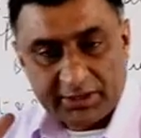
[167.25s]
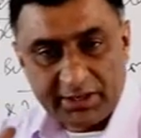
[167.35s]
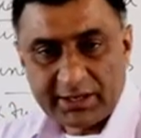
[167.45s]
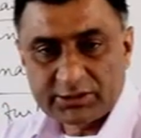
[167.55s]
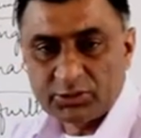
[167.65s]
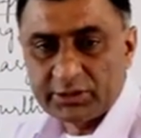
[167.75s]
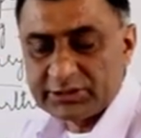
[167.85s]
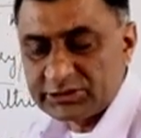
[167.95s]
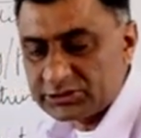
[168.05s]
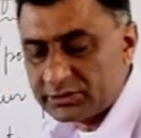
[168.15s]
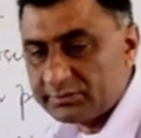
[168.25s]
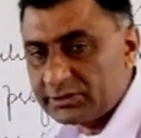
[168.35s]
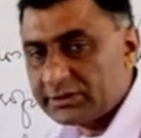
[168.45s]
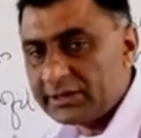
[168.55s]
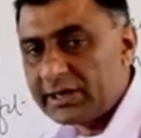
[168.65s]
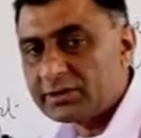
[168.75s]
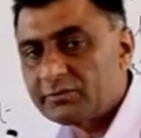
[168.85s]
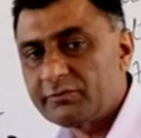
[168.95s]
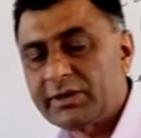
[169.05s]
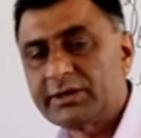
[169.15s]
Direct colonization means that
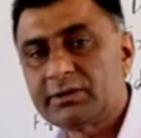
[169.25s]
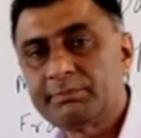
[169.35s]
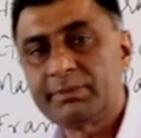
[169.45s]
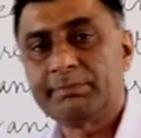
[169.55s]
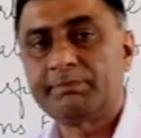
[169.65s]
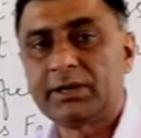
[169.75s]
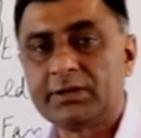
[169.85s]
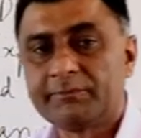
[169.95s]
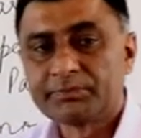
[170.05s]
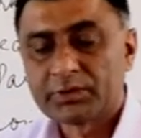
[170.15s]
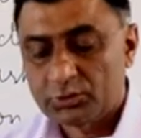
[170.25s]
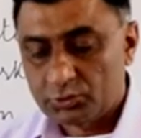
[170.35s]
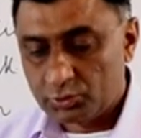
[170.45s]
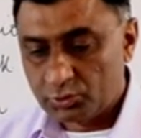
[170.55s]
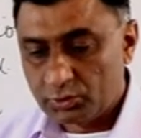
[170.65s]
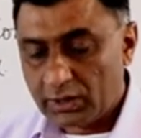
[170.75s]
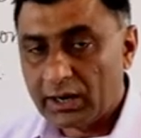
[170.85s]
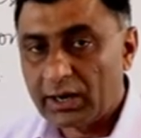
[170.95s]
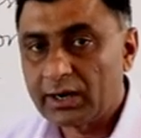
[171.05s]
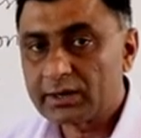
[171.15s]
when people who
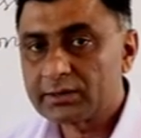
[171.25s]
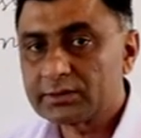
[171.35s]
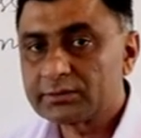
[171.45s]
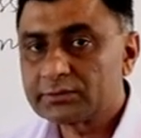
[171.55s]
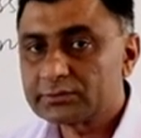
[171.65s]
are